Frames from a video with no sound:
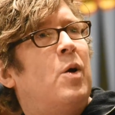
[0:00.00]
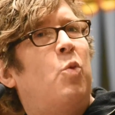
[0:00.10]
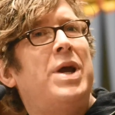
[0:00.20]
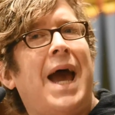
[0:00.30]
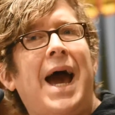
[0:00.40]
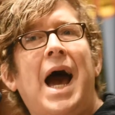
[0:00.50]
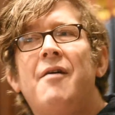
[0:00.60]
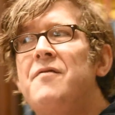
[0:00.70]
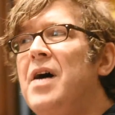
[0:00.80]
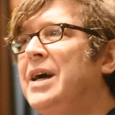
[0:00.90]
we
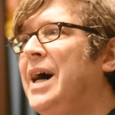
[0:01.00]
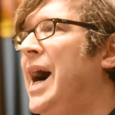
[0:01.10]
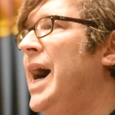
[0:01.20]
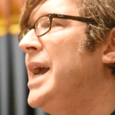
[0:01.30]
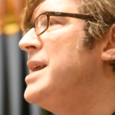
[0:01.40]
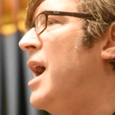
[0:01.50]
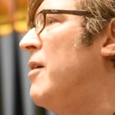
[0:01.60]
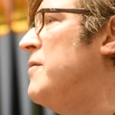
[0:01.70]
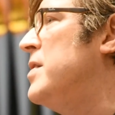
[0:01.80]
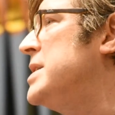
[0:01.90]
have a kind
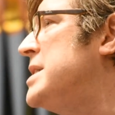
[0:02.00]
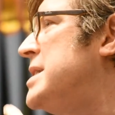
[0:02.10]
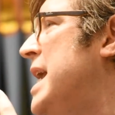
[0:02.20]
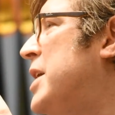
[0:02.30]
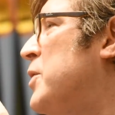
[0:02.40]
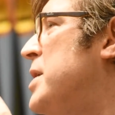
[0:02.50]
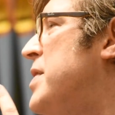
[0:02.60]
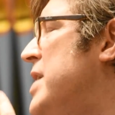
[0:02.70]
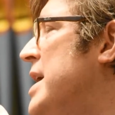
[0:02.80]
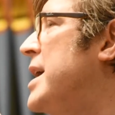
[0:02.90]
of sacred
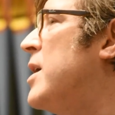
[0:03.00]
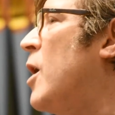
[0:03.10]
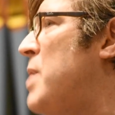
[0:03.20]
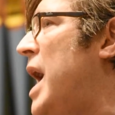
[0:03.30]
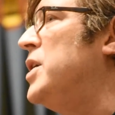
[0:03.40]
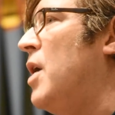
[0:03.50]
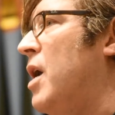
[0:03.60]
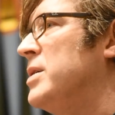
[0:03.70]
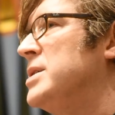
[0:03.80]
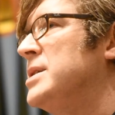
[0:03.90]
thing in our
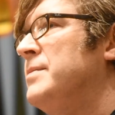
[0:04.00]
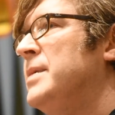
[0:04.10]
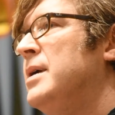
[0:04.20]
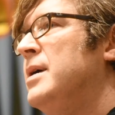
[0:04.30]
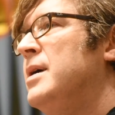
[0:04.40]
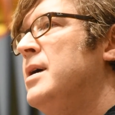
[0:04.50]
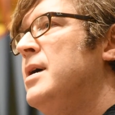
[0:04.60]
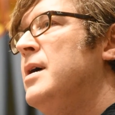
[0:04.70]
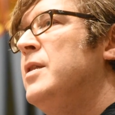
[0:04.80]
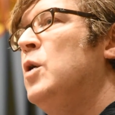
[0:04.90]
backyards
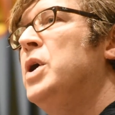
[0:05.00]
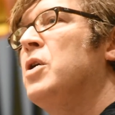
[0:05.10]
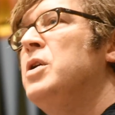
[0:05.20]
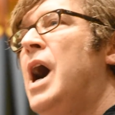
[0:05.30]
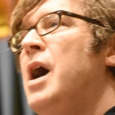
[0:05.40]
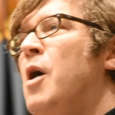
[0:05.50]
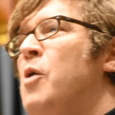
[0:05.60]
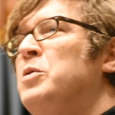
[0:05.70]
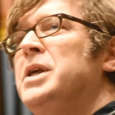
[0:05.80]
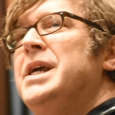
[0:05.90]
that we are not
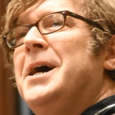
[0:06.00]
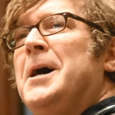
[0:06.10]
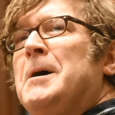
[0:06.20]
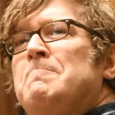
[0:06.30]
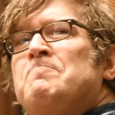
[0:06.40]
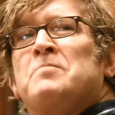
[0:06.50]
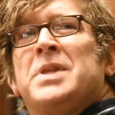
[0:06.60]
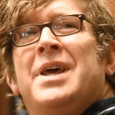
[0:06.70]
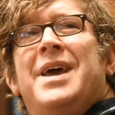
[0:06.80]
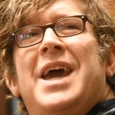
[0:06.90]
only
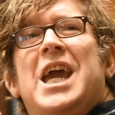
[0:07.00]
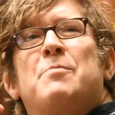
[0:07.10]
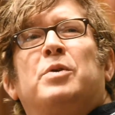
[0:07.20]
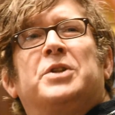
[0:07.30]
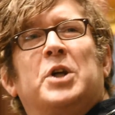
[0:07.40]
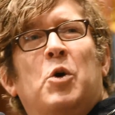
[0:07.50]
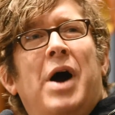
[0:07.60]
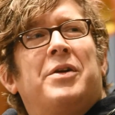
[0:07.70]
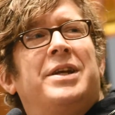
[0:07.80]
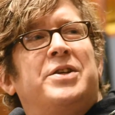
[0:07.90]
able to go
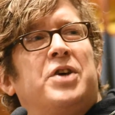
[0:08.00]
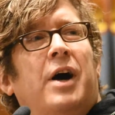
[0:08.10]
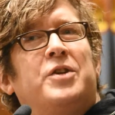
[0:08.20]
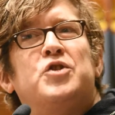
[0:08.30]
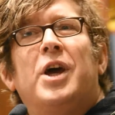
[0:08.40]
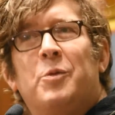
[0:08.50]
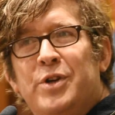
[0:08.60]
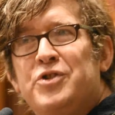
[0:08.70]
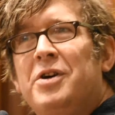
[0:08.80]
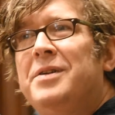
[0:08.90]
out and touch, and
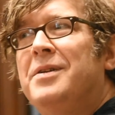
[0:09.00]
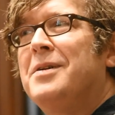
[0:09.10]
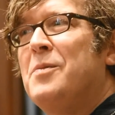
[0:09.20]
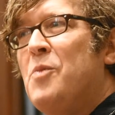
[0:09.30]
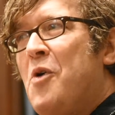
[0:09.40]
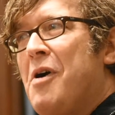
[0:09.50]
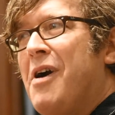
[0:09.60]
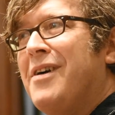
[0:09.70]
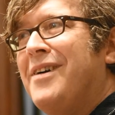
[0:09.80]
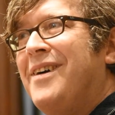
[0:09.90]
we should
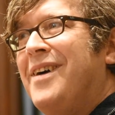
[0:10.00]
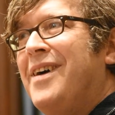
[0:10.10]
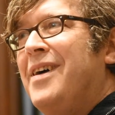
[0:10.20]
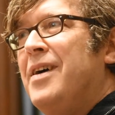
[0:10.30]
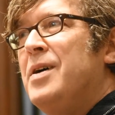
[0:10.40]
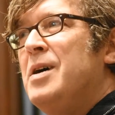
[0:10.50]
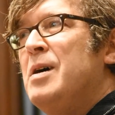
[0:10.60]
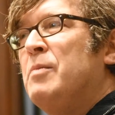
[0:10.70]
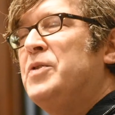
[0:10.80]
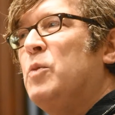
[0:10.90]
more,
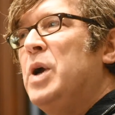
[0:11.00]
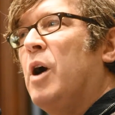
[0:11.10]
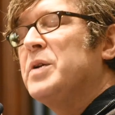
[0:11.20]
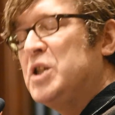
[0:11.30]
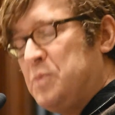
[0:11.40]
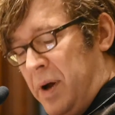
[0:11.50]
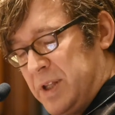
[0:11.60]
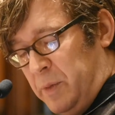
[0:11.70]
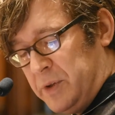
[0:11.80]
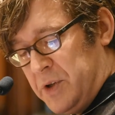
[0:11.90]
but that we are
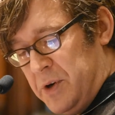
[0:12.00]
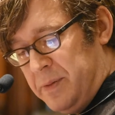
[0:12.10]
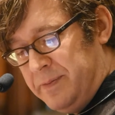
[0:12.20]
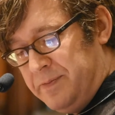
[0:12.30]
responsible to.